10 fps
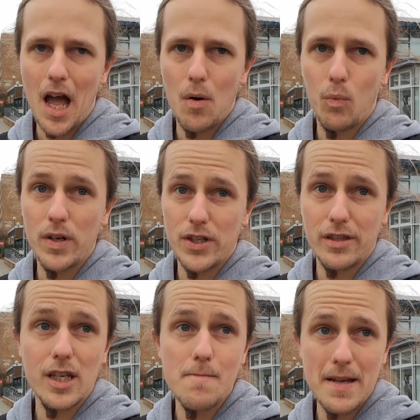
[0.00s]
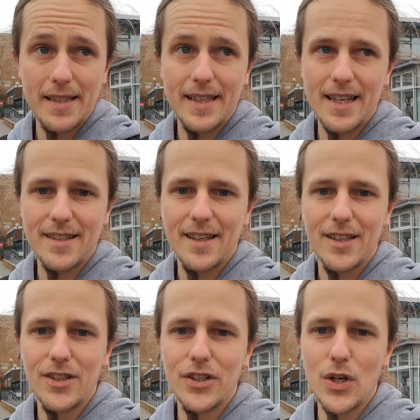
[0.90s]
which is committed
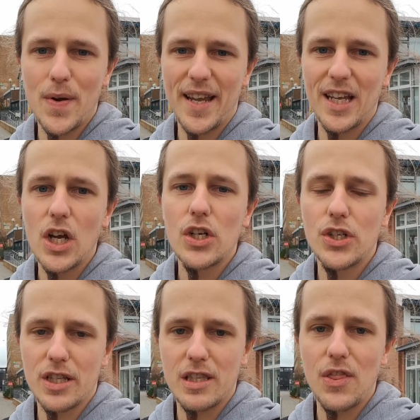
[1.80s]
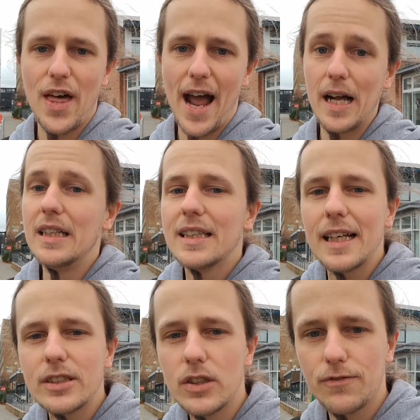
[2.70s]
to doing just that.
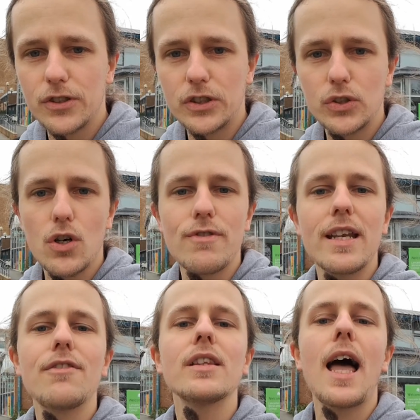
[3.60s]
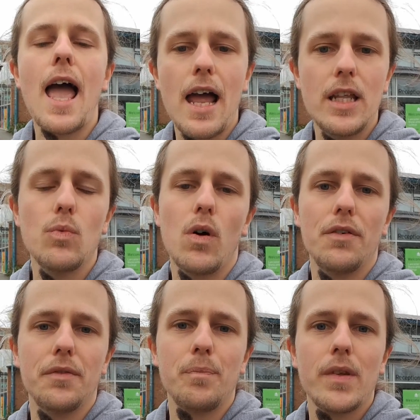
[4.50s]
Lesson of the story: never let
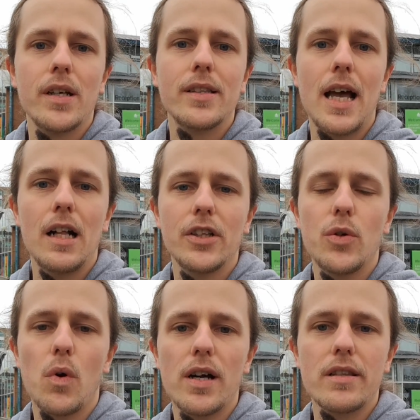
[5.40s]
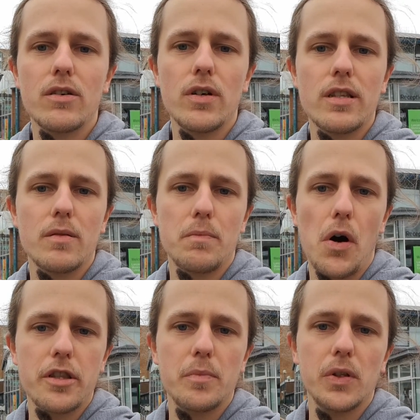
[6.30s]
anyone tell you what is or isn't
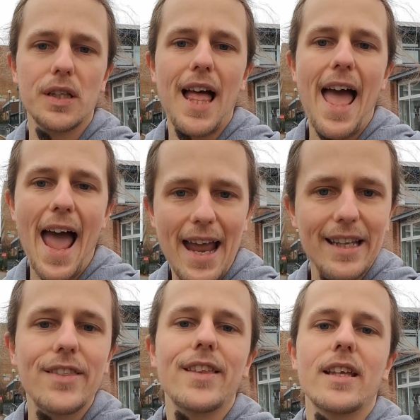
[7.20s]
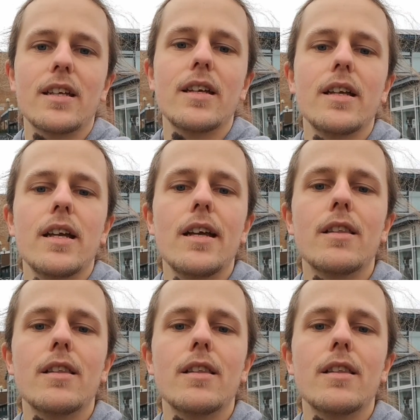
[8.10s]
possible. Anything is